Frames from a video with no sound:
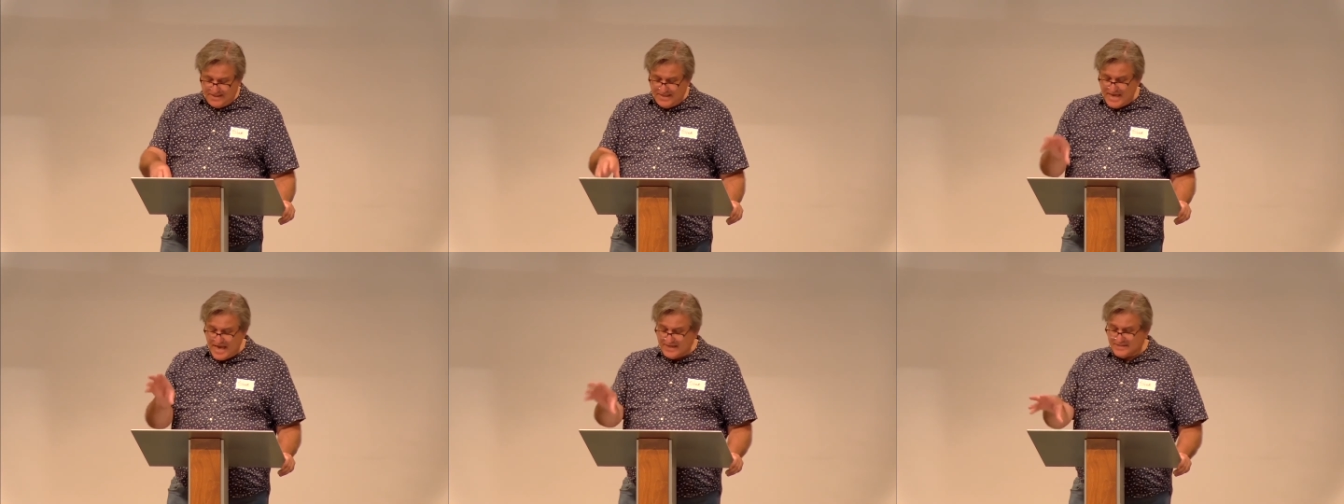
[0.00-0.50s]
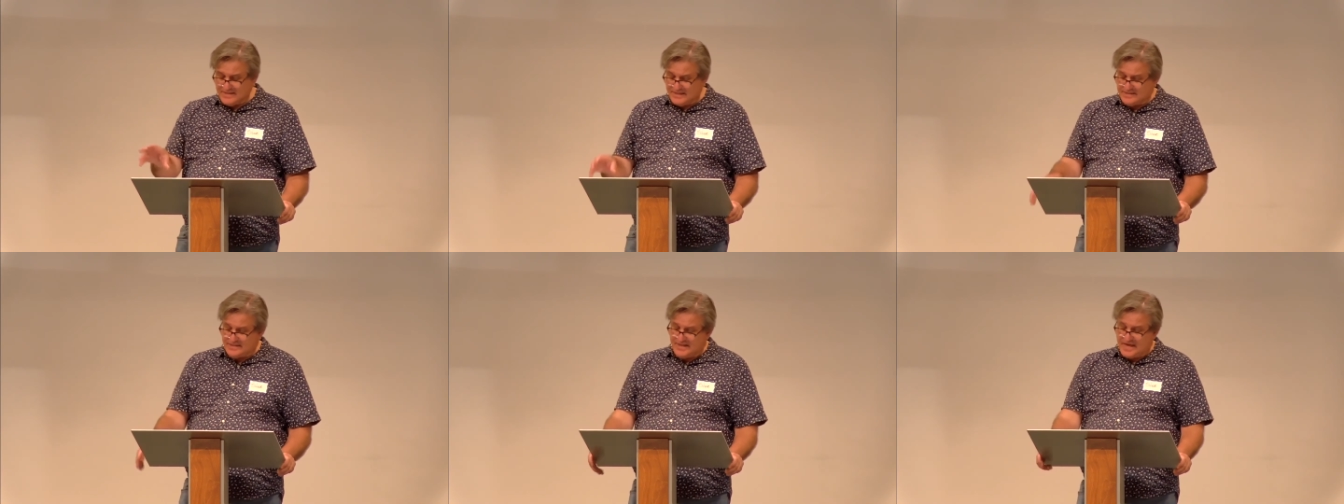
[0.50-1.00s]
And the
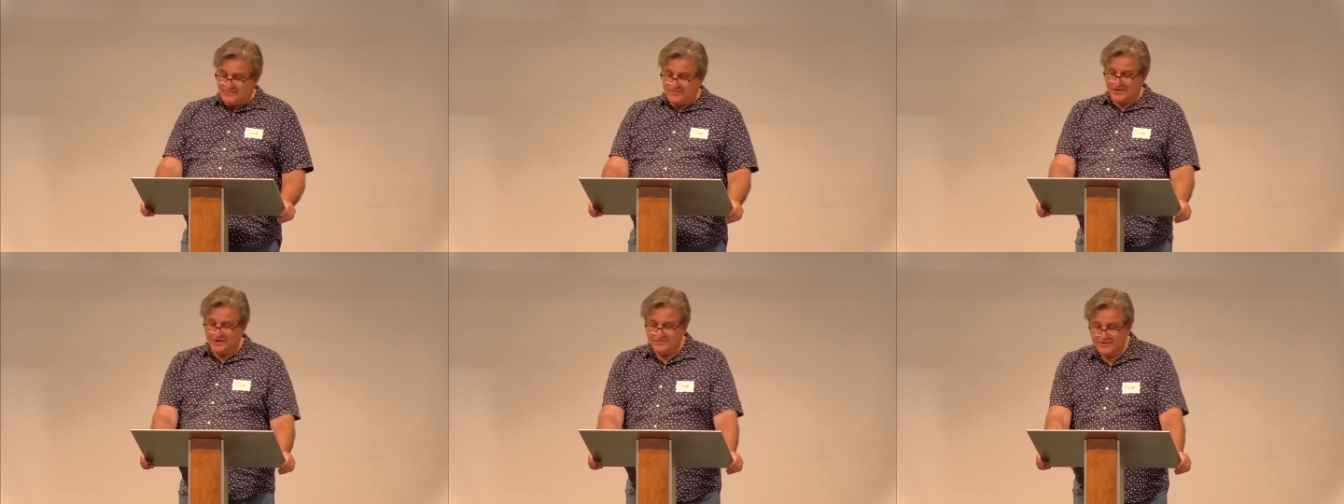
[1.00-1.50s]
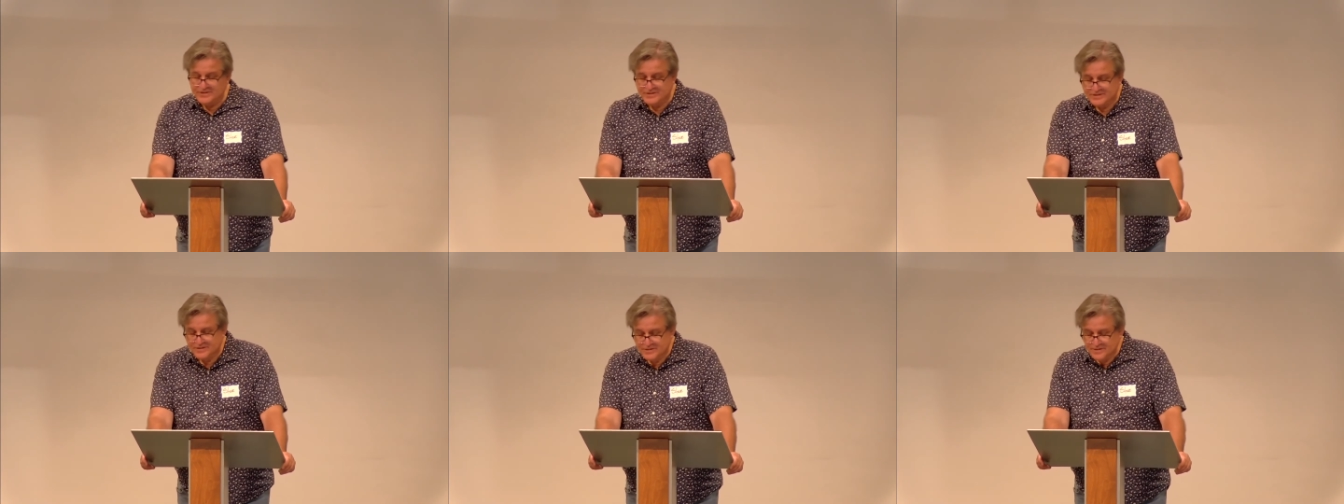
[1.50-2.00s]
access to that
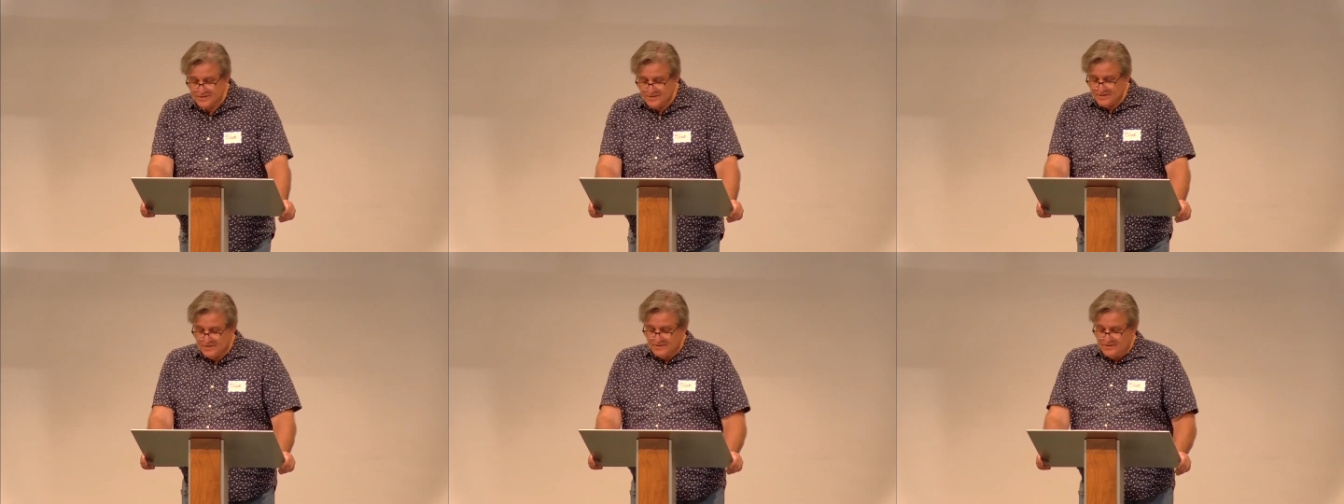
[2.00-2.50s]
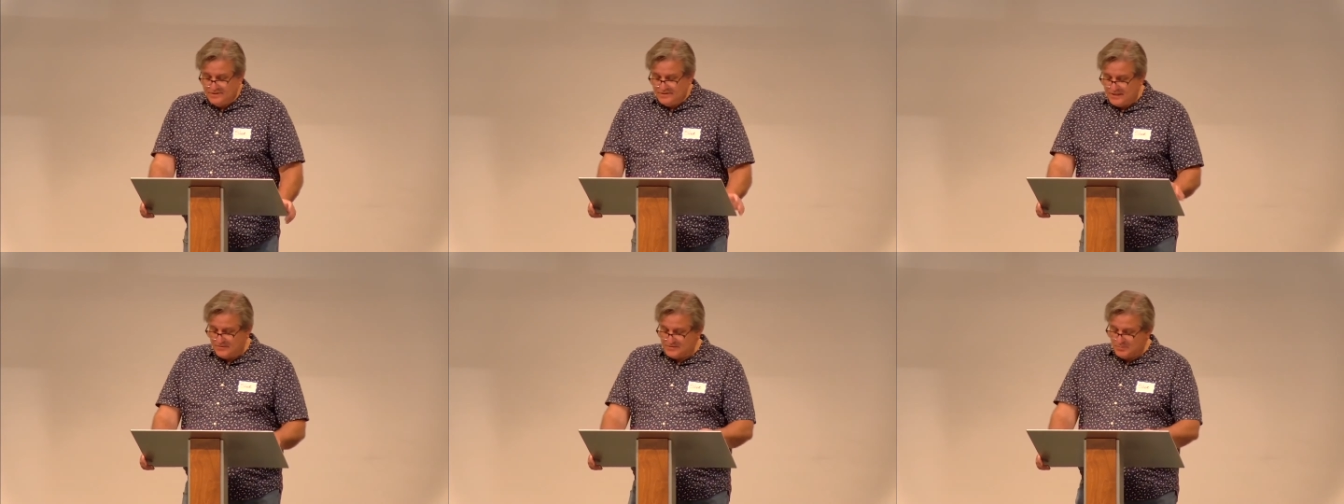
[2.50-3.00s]
forgiveness
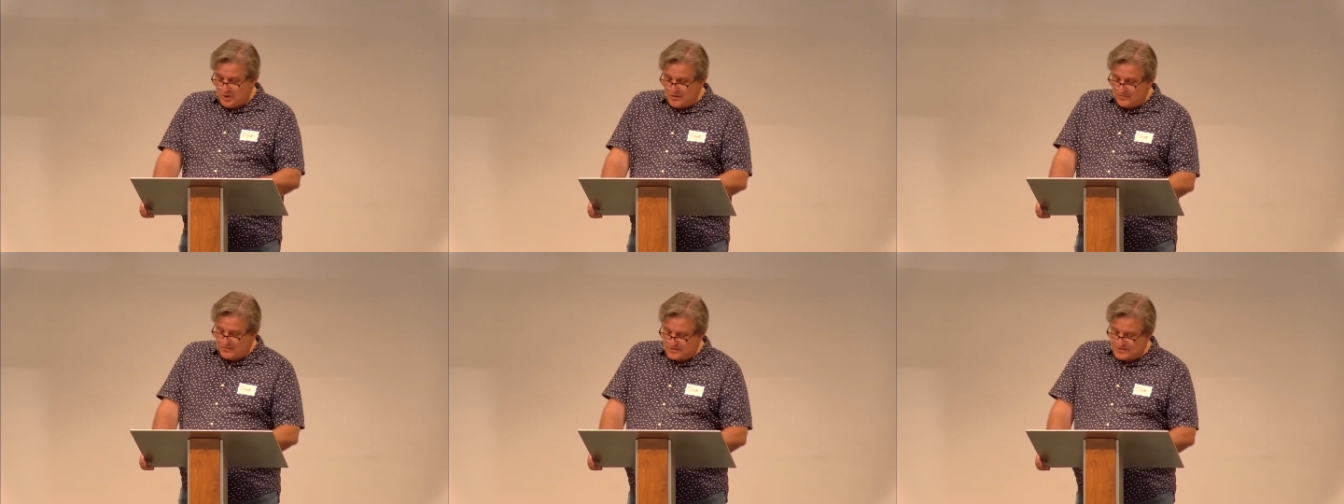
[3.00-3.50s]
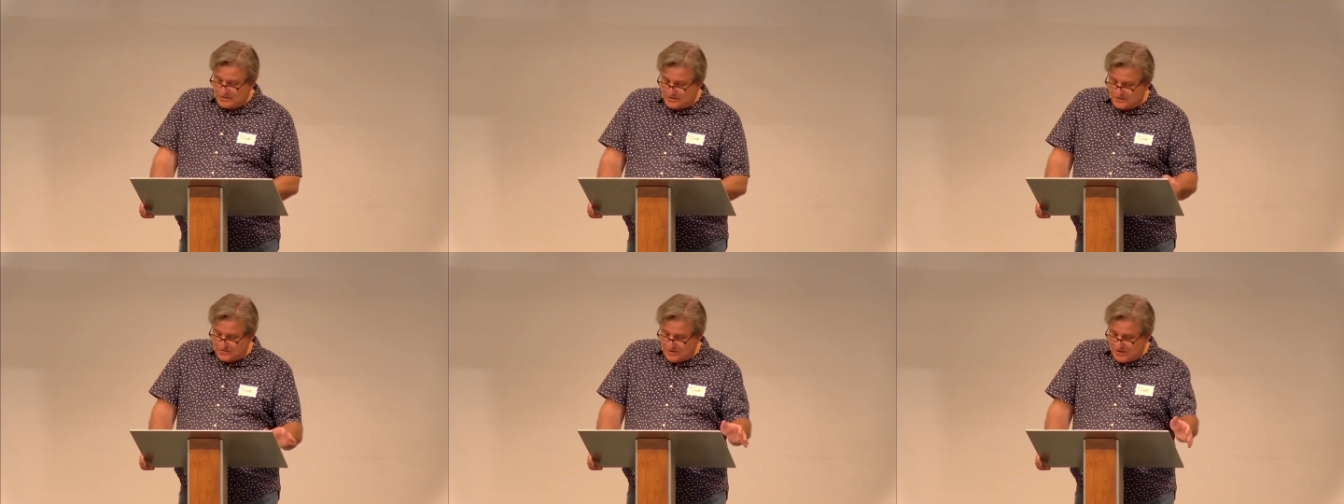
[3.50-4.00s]
that was bought for us
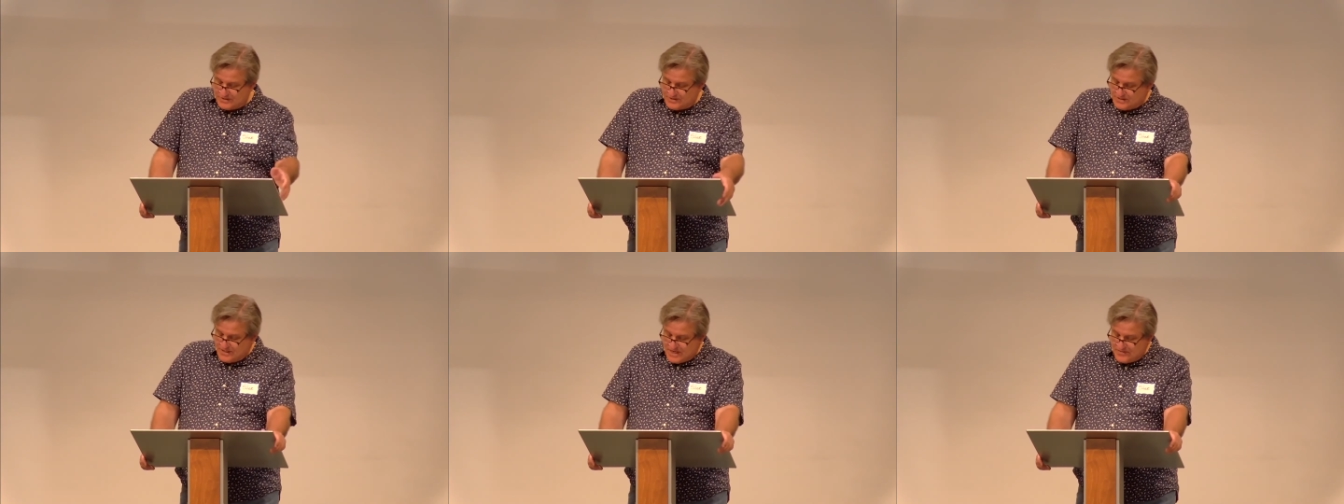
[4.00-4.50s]
on the cross is